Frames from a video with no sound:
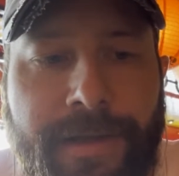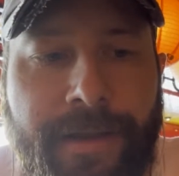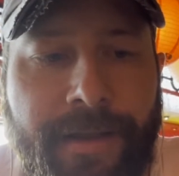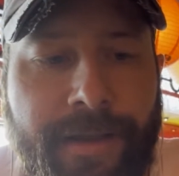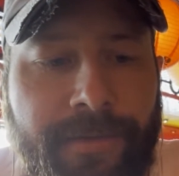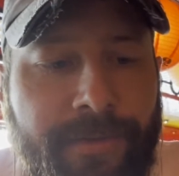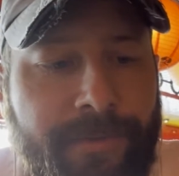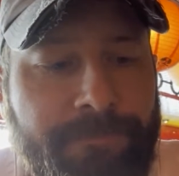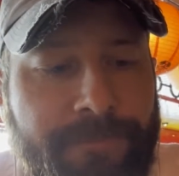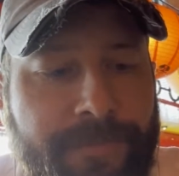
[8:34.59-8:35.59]
It
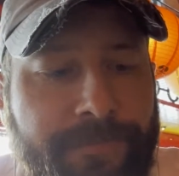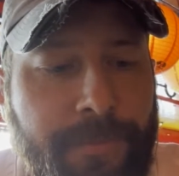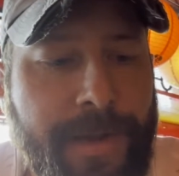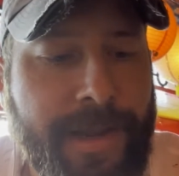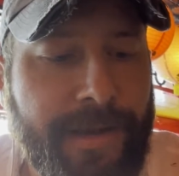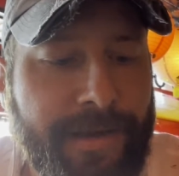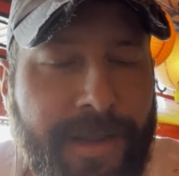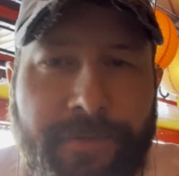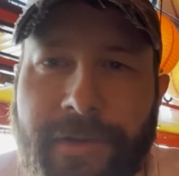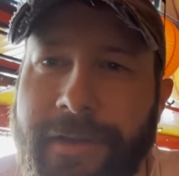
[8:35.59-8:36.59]
for me, it
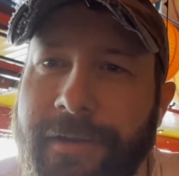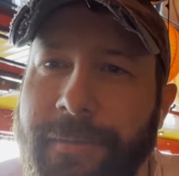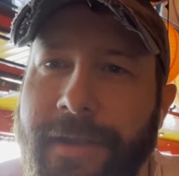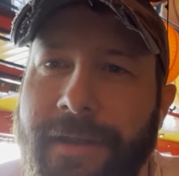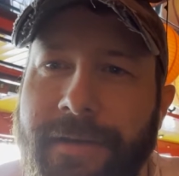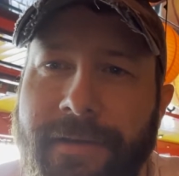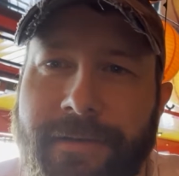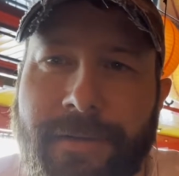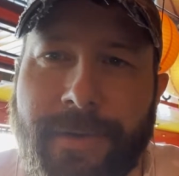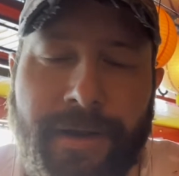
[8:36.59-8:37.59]
leaves a little bit
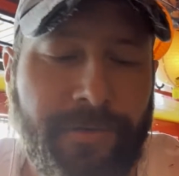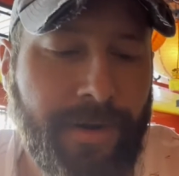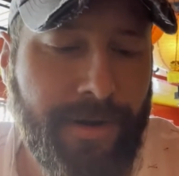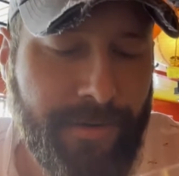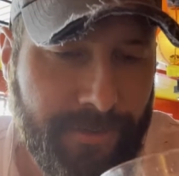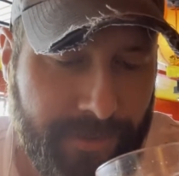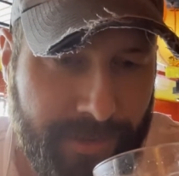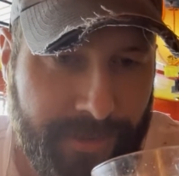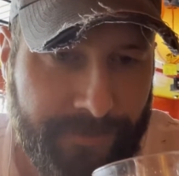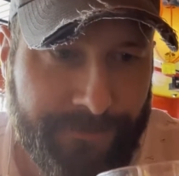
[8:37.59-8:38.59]
to be desired.
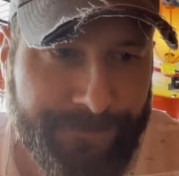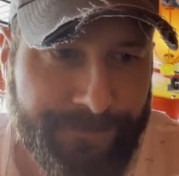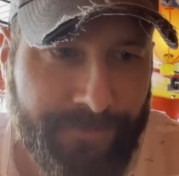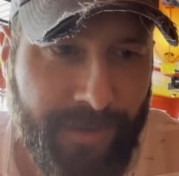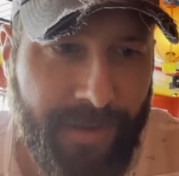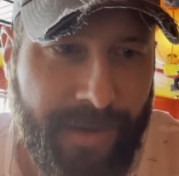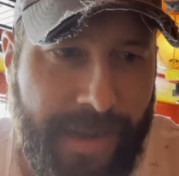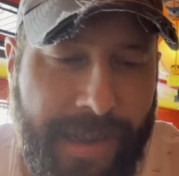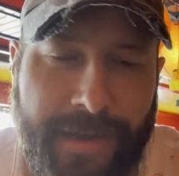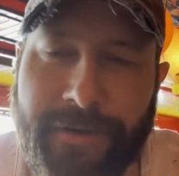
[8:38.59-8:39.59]

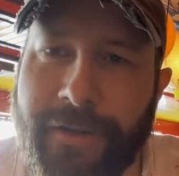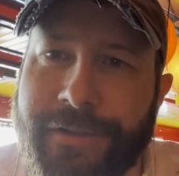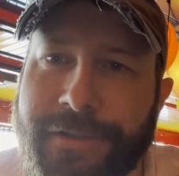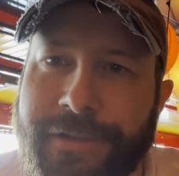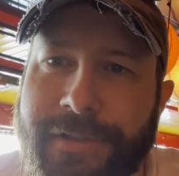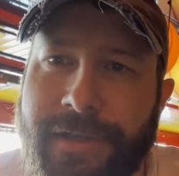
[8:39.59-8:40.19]
I don't know. It's just